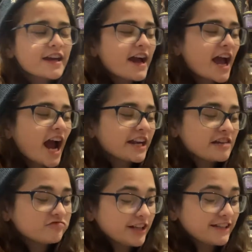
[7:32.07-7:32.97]
and I
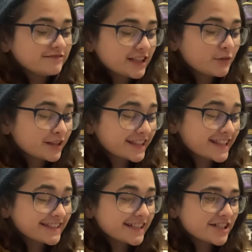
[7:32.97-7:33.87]
really, really want this
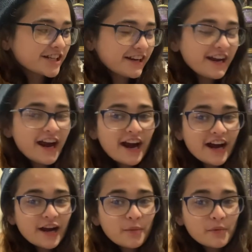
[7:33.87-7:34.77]
edition
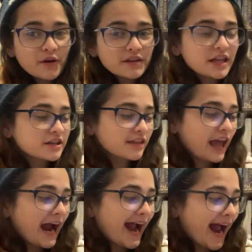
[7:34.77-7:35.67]
because it's just
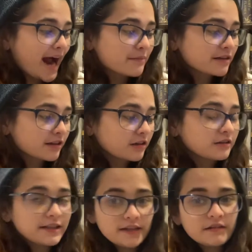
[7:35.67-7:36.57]

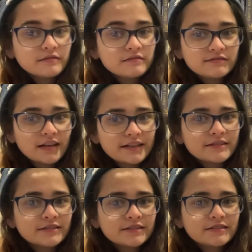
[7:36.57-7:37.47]
absolutely like
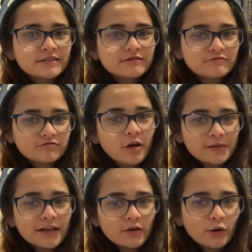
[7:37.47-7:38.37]
drop
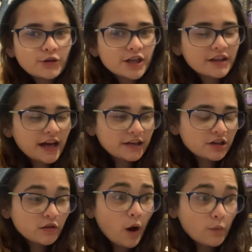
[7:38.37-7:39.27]
dead gorgeous, and
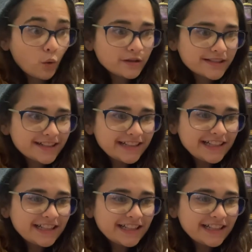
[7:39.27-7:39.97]
I want it,